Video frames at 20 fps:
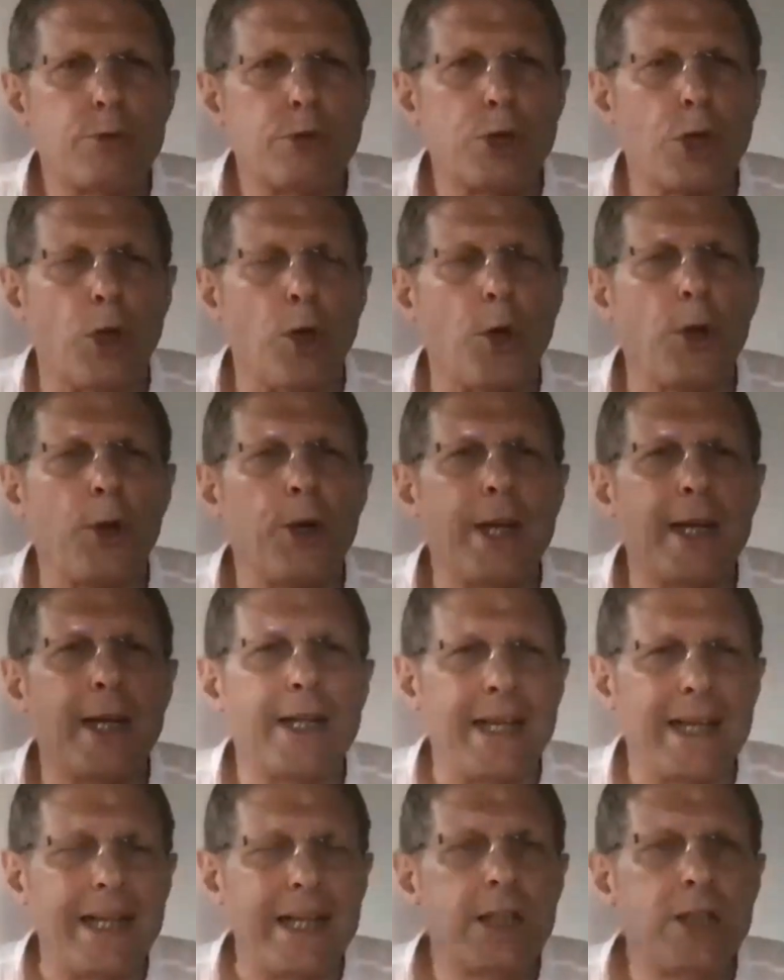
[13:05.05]
turn it
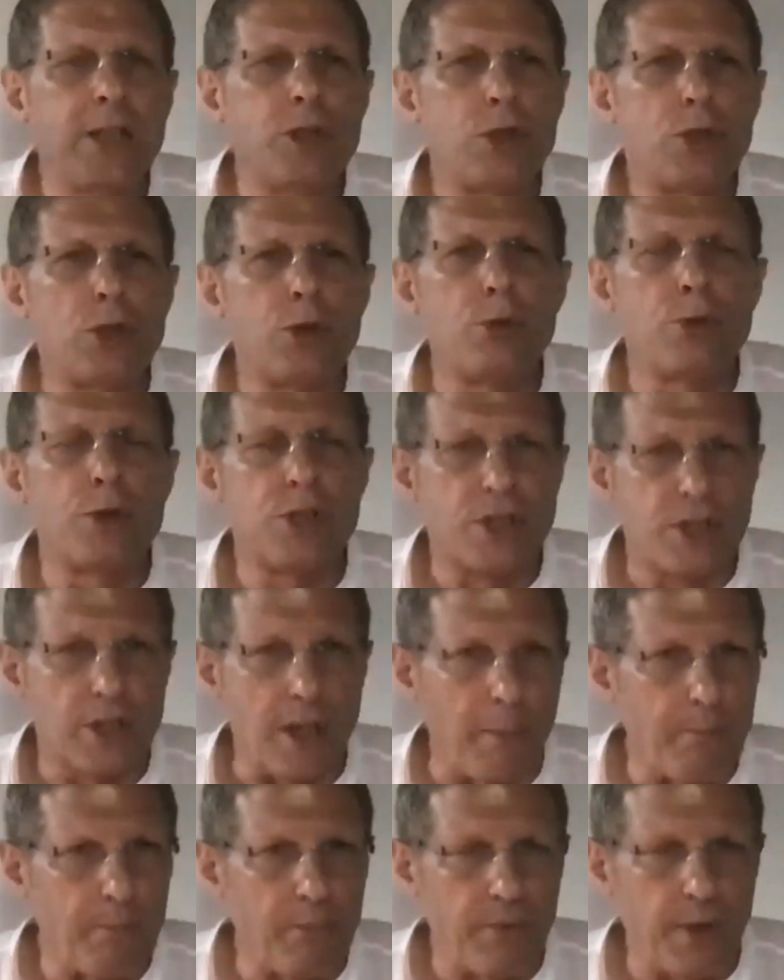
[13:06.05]
into
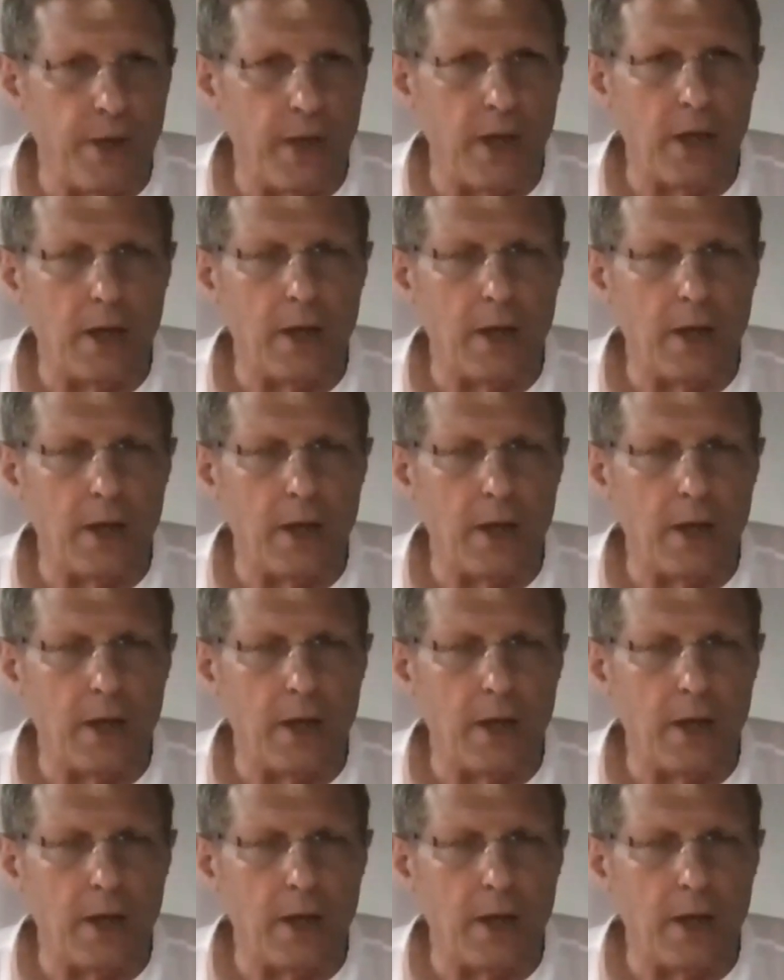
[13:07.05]
something.